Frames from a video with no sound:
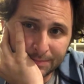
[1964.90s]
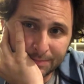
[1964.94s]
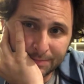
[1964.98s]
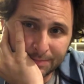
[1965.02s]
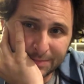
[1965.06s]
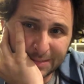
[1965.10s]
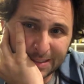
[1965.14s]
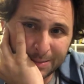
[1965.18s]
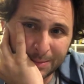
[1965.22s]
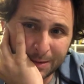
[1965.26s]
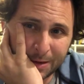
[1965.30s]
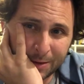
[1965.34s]

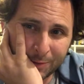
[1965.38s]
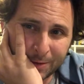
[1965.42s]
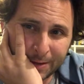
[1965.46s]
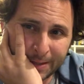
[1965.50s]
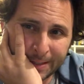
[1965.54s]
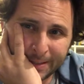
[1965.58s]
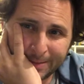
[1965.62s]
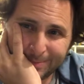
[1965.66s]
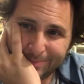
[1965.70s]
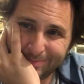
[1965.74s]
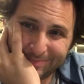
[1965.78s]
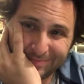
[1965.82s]
Am I
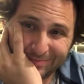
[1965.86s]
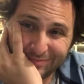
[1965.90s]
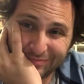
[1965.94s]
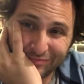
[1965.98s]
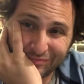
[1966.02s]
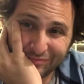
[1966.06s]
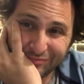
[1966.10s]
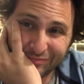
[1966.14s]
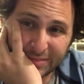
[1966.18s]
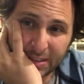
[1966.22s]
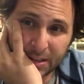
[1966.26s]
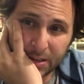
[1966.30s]
right?
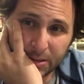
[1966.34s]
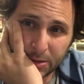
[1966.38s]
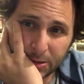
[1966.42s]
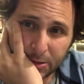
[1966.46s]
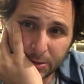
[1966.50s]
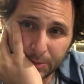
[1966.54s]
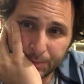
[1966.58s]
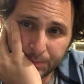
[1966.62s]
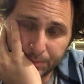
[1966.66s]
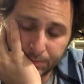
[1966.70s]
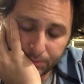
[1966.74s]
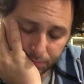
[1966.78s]
I don't
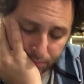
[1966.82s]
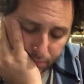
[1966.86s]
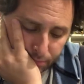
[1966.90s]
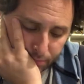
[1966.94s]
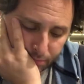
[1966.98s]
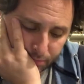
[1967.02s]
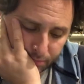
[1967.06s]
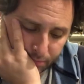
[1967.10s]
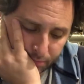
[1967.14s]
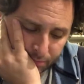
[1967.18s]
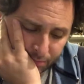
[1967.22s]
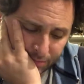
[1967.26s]
know.
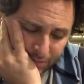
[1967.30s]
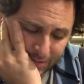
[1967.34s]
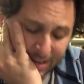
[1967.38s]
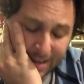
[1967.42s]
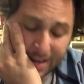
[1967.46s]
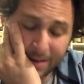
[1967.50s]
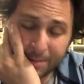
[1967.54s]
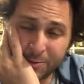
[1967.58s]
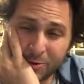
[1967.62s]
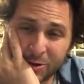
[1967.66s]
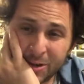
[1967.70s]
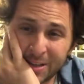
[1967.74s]
And
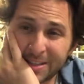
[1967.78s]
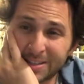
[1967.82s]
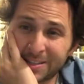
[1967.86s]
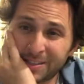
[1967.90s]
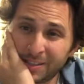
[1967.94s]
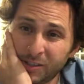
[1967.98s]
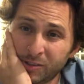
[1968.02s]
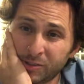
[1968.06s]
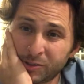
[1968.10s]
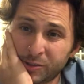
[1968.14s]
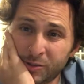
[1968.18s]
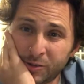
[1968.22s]
I'm doing this a
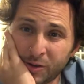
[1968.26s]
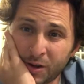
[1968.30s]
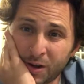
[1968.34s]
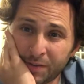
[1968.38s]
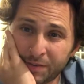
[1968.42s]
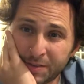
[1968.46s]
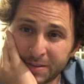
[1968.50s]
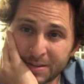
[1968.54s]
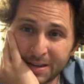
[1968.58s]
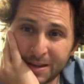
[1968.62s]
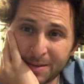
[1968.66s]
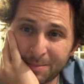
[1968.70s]
little too off
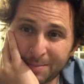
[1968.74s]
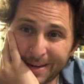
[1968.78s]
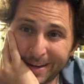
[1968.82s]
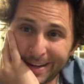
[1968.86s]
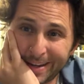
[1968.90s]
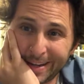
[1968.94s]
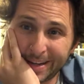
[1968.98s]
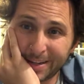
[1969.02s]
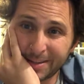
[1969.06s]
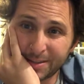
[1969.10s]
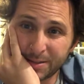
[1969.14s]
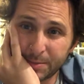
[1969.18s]
the top of my
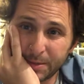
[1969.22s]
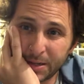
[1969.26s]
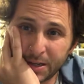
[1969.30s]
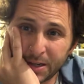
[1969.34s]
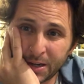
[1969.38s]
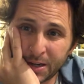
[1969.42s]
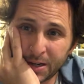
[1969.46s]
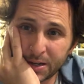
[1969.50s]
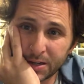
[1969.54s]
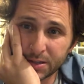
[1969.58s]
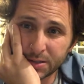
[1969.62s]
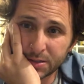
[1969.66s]
head, to be
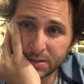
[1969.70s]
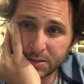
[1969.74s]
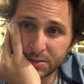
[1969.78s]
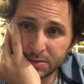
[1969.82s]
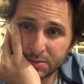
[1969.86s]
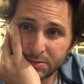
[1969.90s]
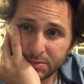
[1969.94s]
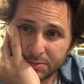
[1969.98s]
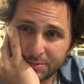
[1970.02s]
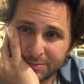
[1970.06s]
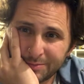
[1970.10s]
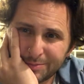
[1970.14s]
honest.
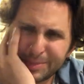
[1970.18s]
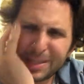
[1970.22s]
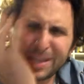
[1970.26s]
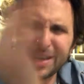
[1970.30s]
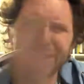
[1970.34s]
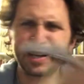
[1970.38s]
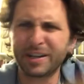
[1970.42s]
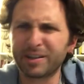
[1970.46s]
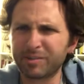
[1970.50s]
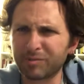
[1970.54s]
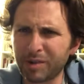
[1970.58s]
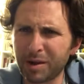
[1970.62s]

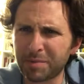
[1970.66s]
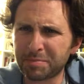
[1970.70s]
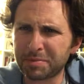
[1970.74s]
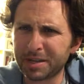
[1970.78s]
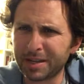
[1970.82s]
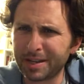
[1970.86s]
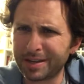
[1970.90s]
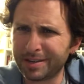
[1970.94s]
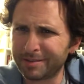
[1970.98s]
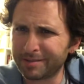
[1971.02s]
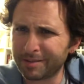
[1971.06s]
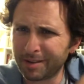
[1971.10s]
Getting
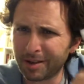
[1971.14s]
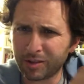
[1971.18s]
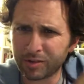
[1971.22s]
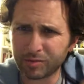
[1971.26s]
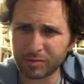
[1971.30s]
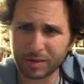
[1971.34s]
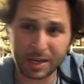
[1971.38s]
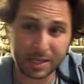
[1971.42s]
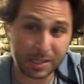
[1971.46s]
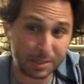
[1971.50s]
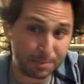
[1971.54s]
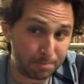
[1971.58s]
interrupted and all the rest.